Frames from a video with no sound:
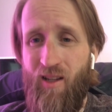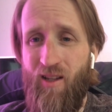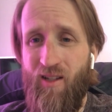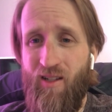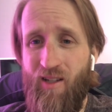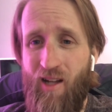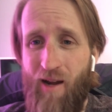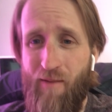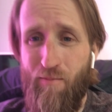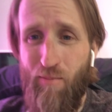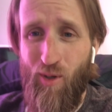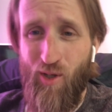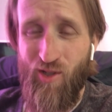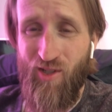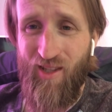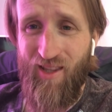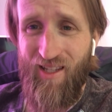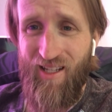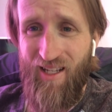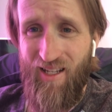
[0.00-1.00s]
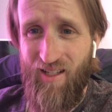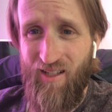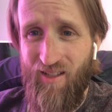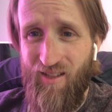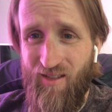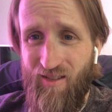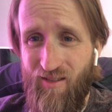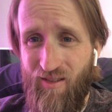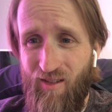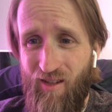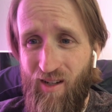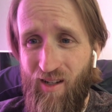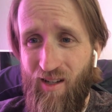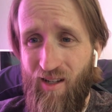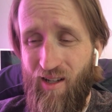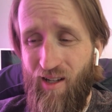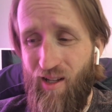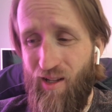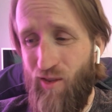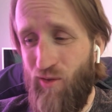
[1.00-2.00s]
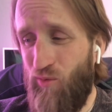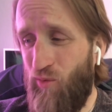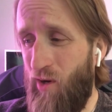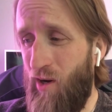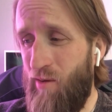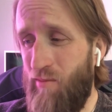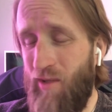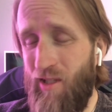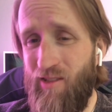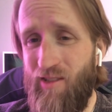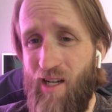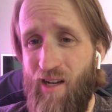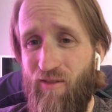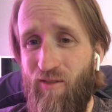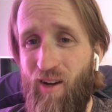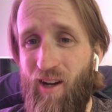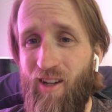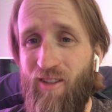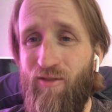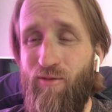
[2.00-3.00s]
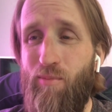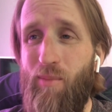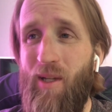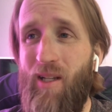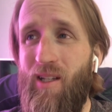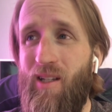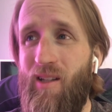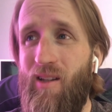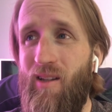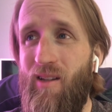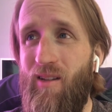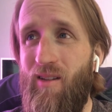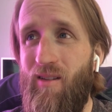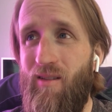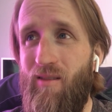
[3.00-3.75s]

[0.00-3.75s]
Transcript: the type of person that throughout my life I've been